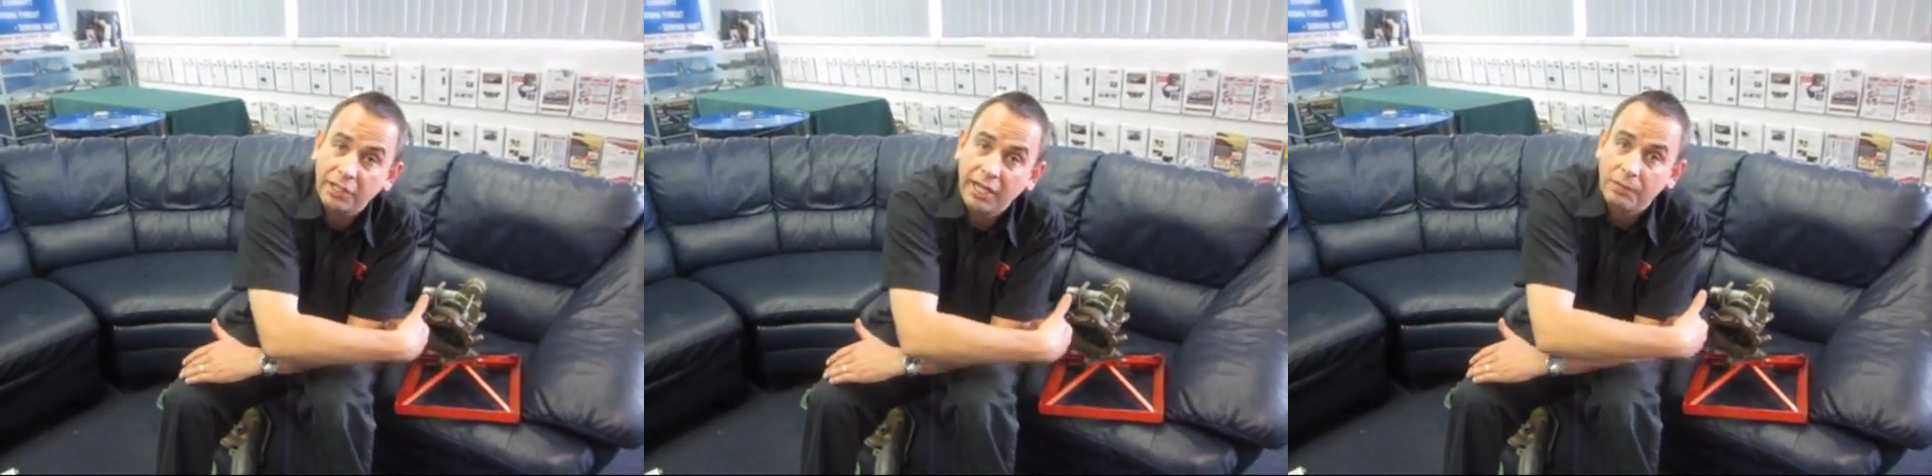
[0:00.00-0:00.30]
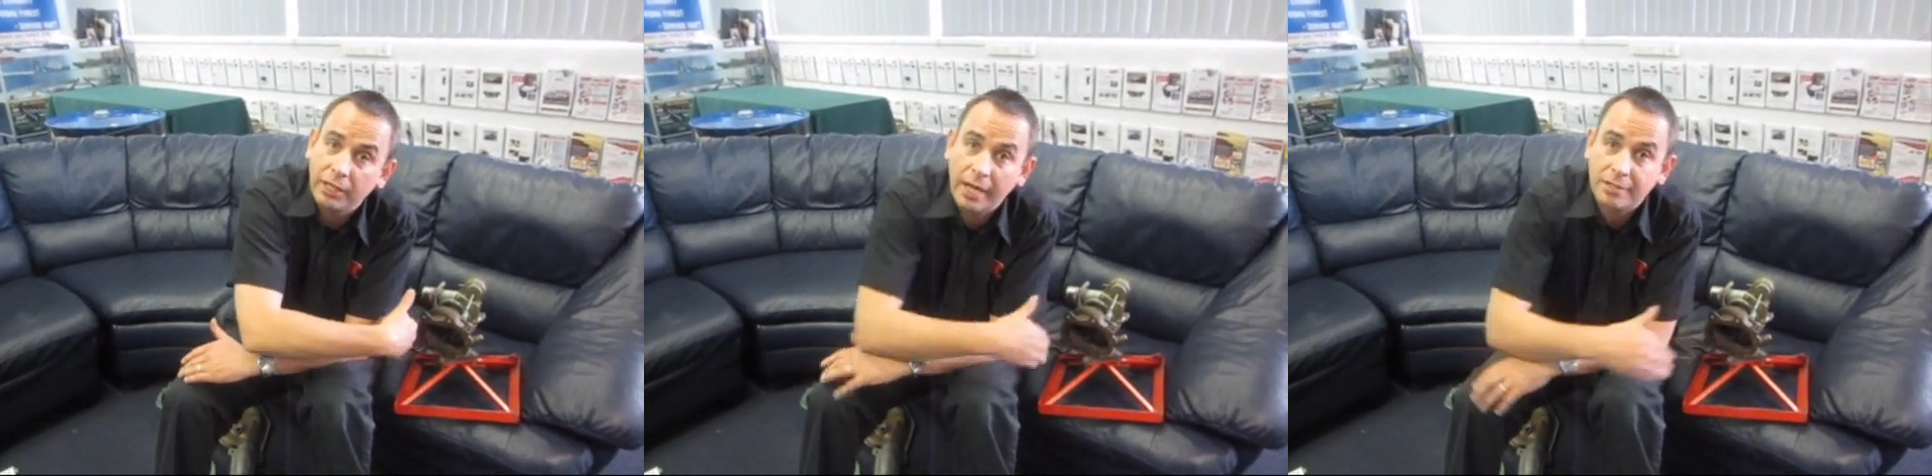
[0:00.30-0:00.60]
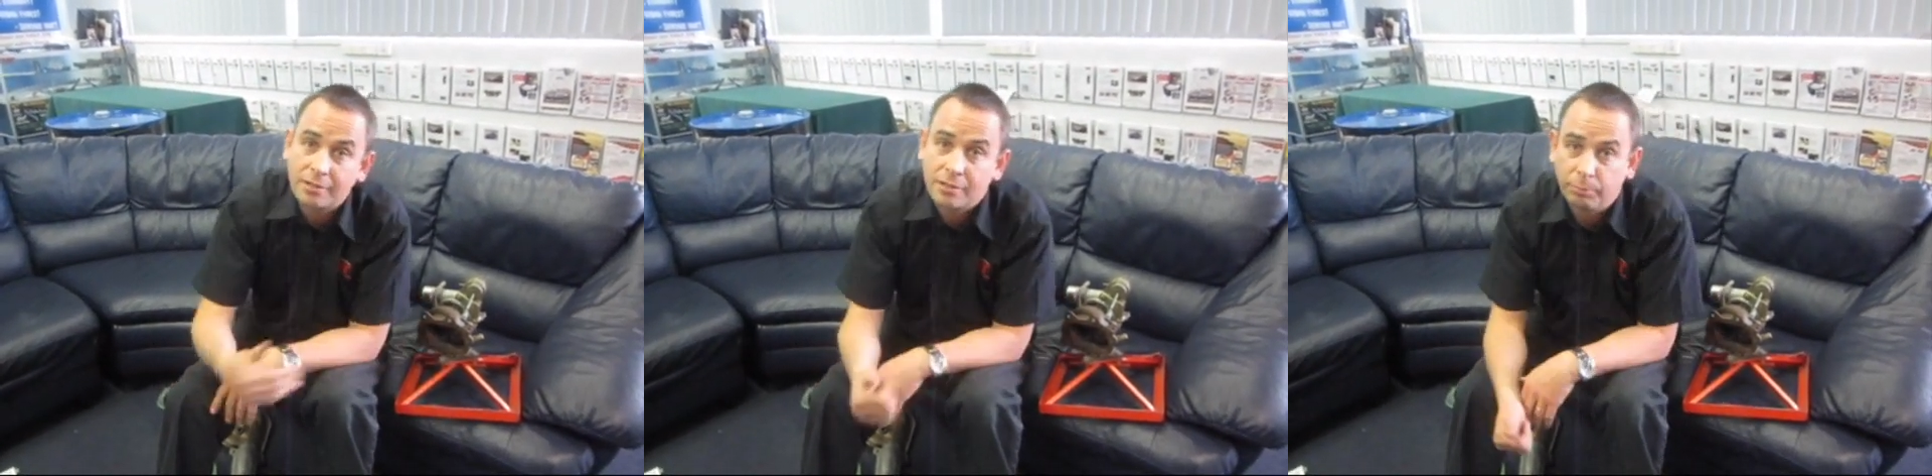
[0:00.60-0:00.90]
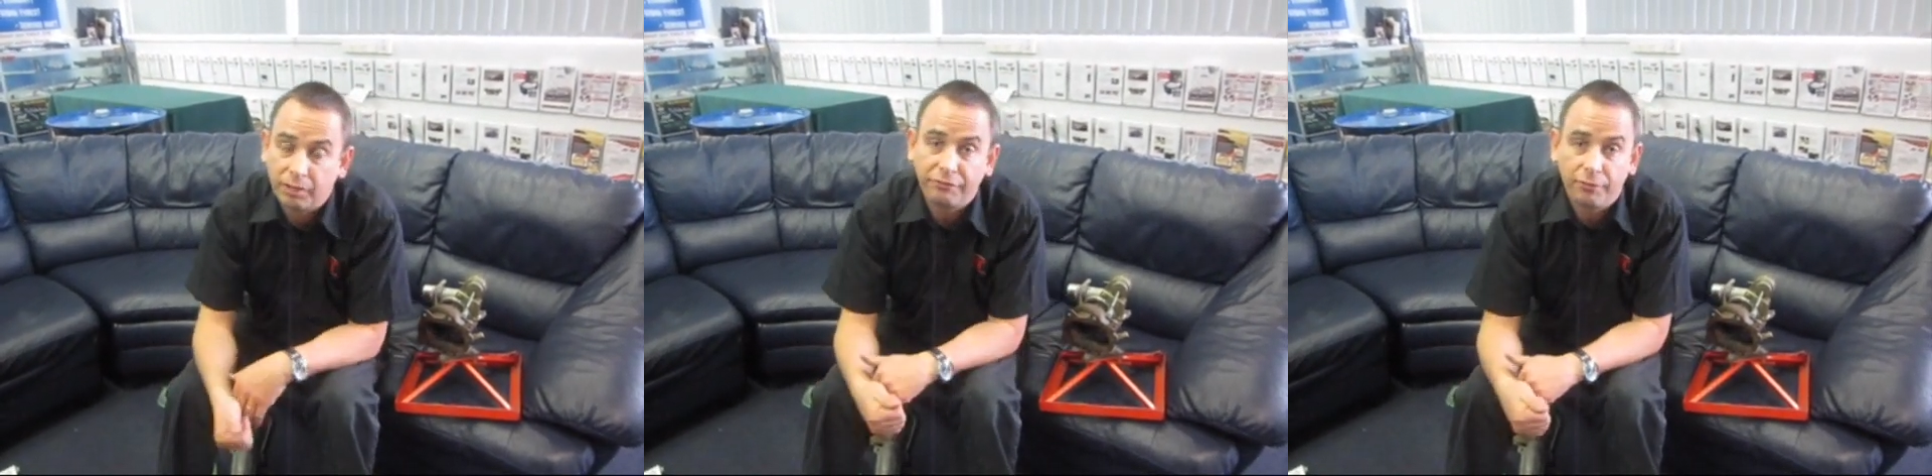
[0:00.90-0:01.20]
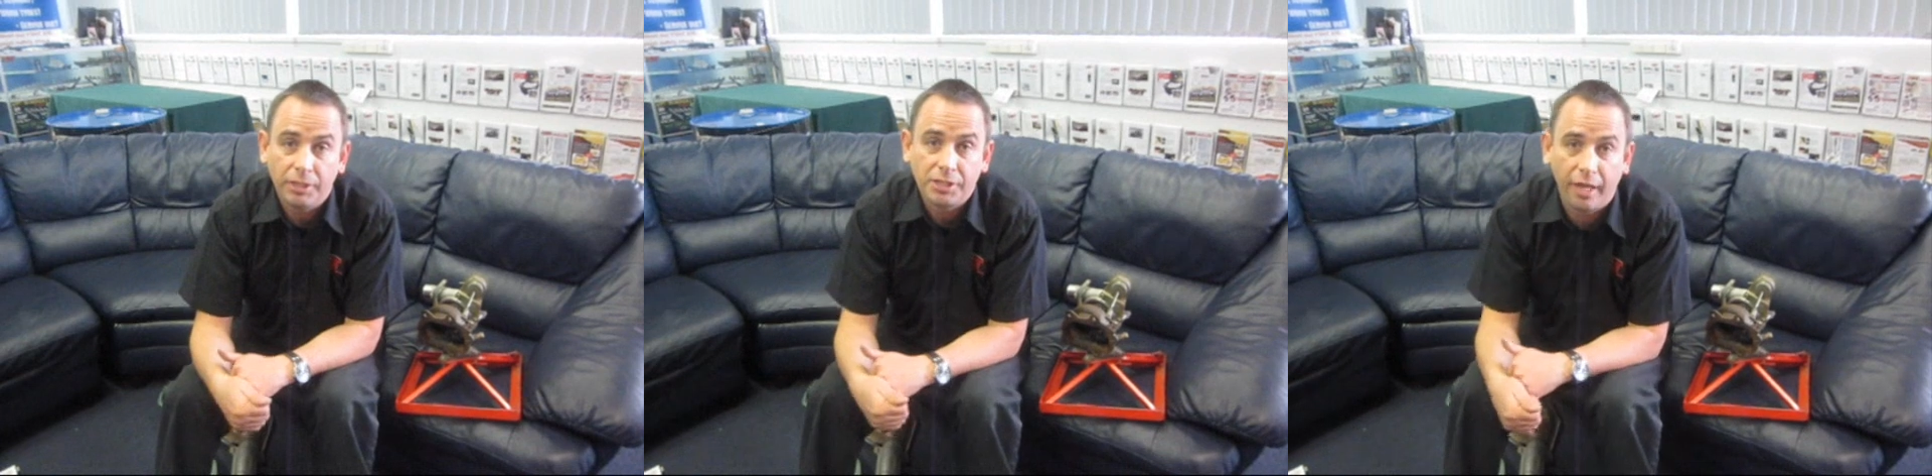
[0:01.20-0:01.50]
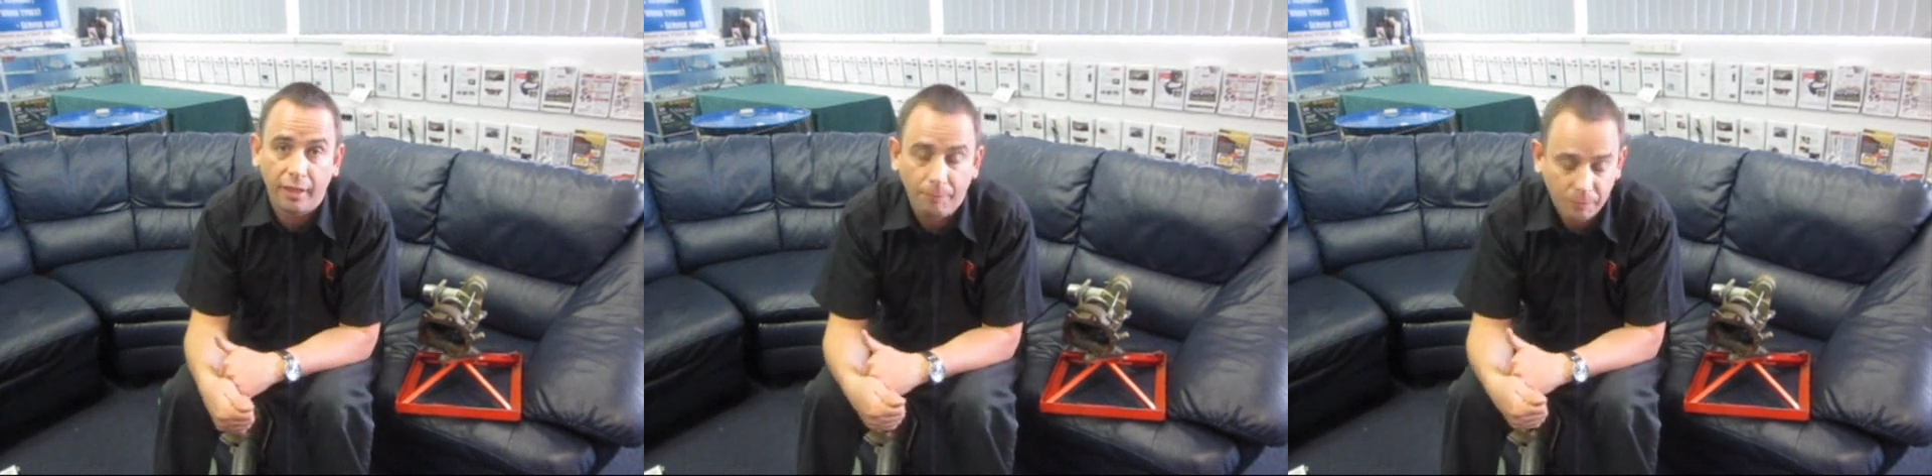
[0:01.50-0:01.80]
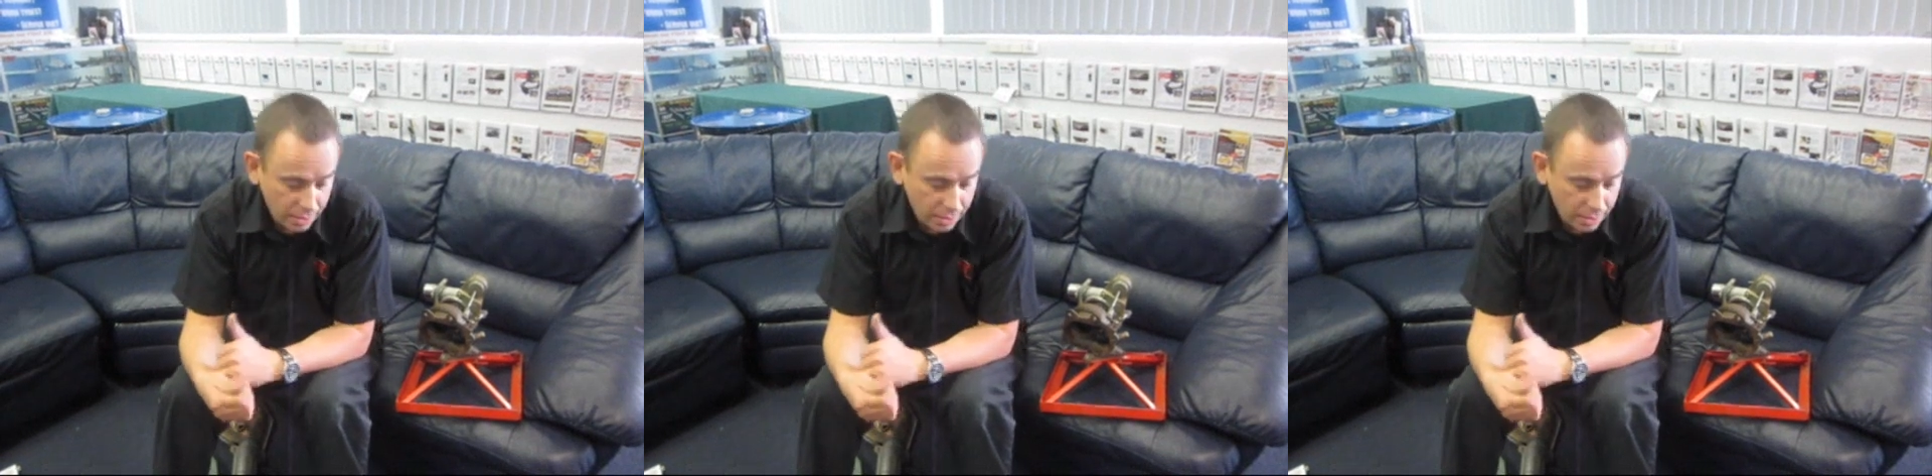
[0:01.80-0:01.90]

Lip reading: to keep the gases split from each other.